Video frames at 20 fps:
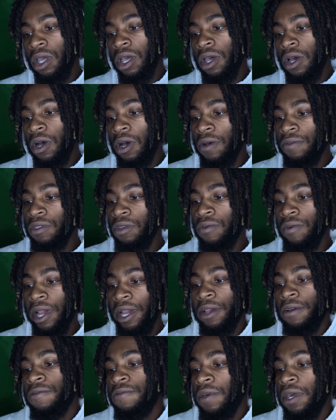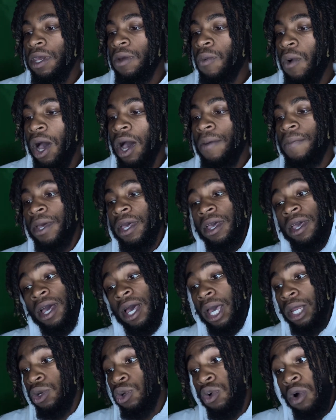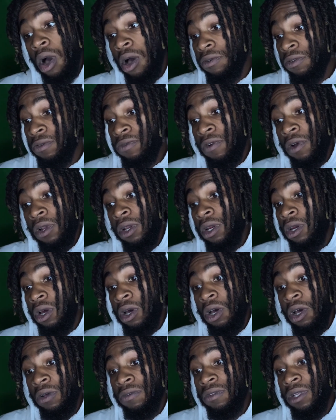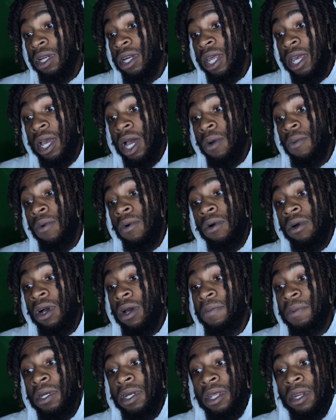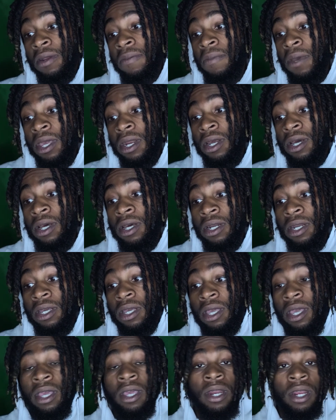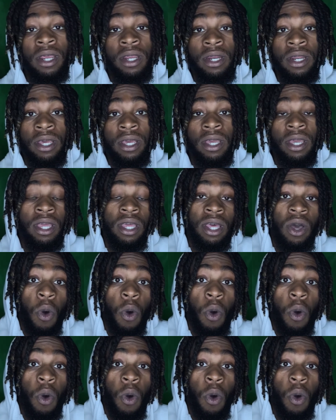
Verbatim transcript: off the record, Fetty Wap. I knew I was falling off the day I woke up and didn't make 100k that day.